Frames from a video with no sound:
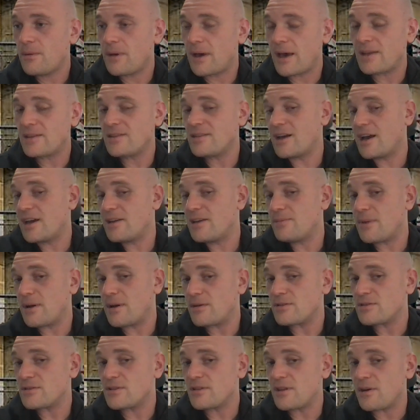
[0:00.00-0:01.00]
I had
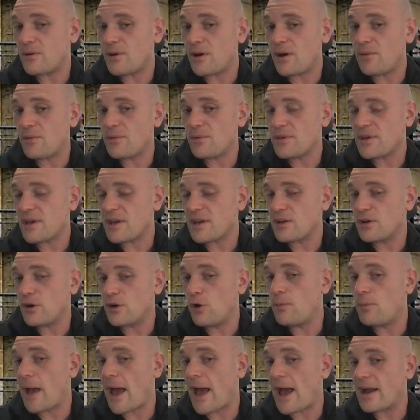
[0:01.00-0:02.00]
nightmares and there I would like
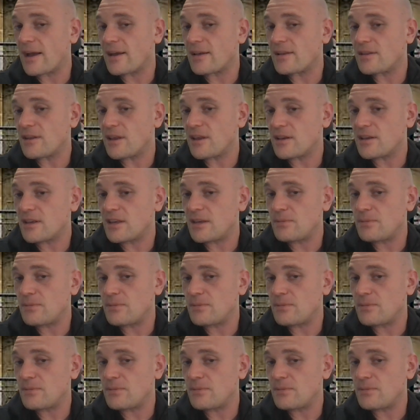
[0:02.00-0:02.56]
go back and like